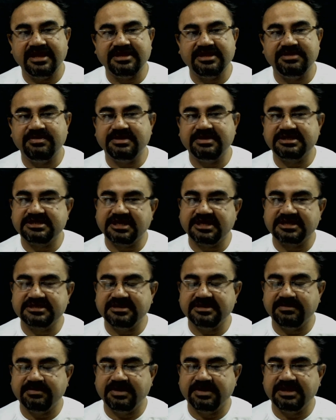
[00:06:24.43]
the best
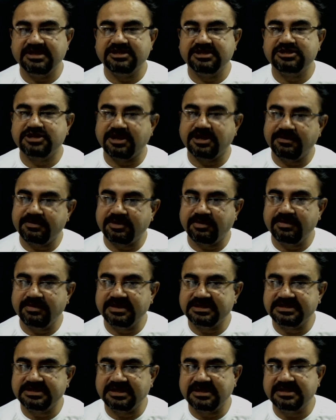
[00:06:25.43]
example is
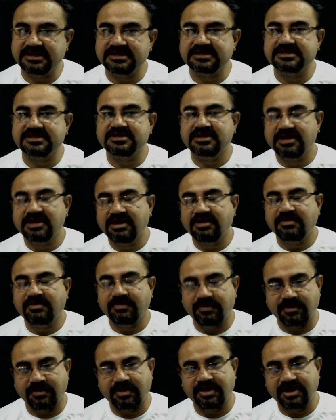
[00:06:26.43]
Streptobacillus
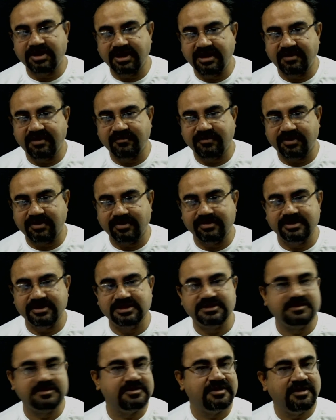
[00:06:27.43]

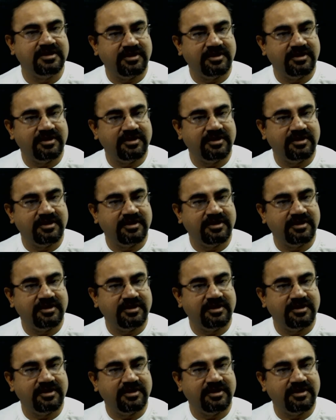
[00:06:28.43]
moniliformis,